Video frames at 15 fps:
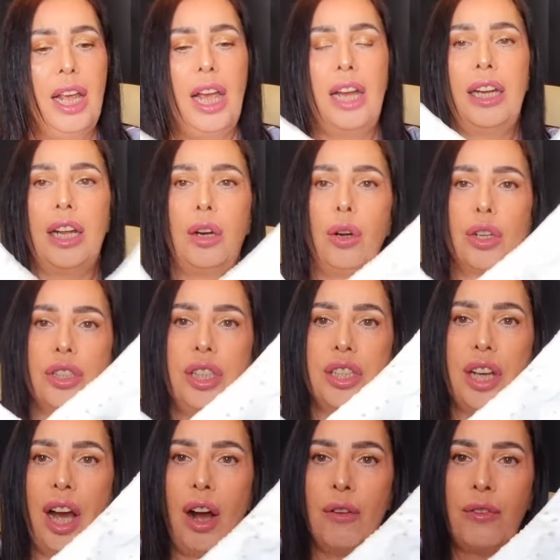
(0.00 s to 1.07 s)
And it crosses
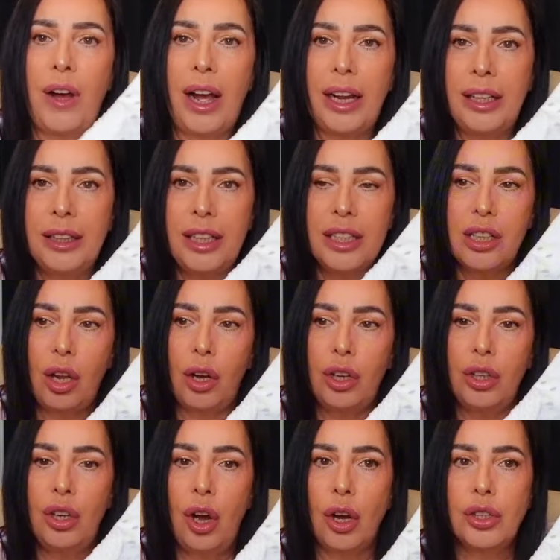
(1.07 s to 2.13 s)
over in this
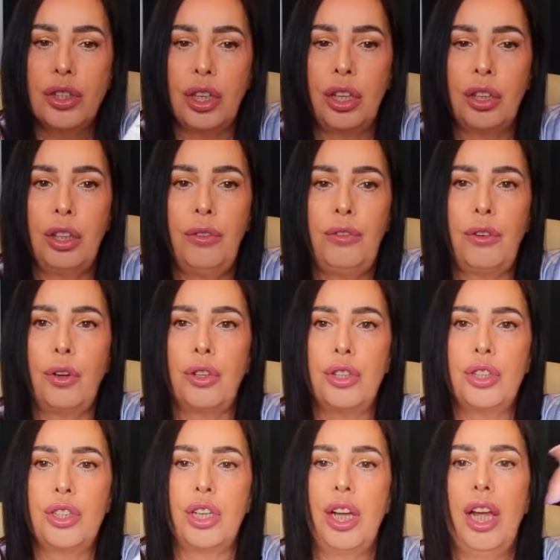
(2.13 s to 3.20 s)
like knot at the front